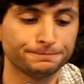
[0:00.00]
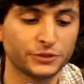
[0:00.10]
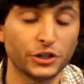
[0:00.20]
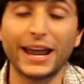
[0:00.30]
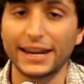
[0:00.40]

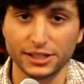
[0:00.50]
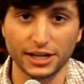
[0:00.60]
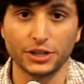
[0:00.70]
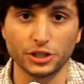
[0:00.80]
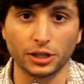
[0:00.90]
gain
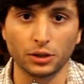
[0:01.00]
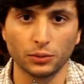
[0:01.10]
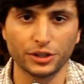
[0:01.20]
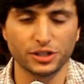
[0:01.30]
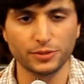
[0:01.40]
staging
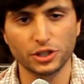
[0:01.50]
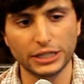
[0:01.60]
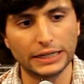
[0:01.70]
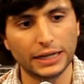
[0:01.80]
with this machine,